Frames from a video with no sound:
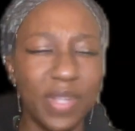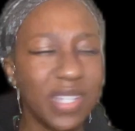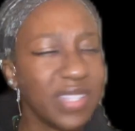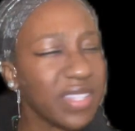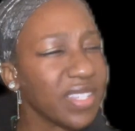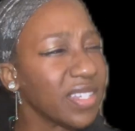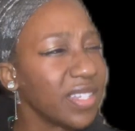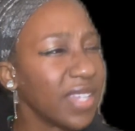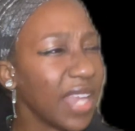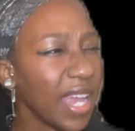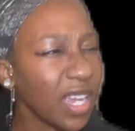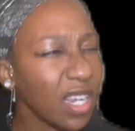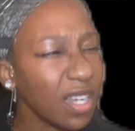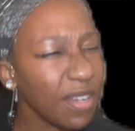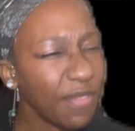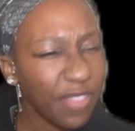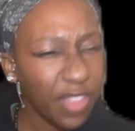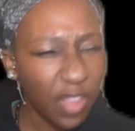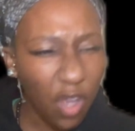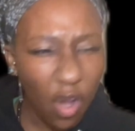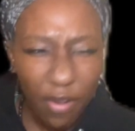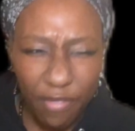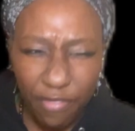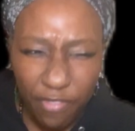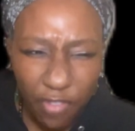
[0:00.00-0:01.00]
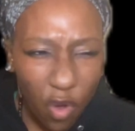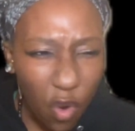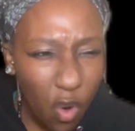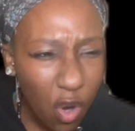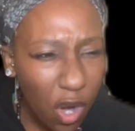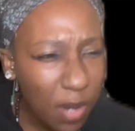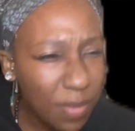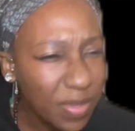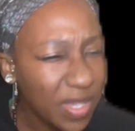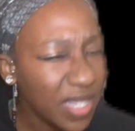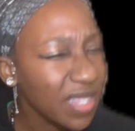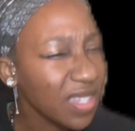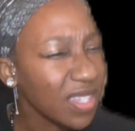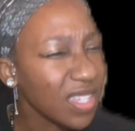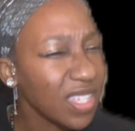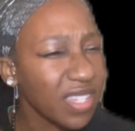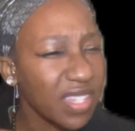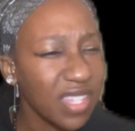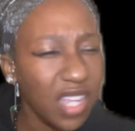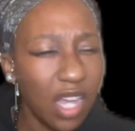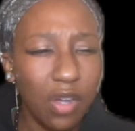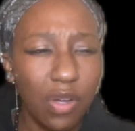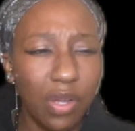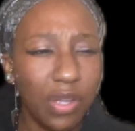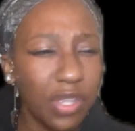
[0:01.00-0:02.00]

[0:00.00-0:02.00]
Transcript: These are negative thought forms. This is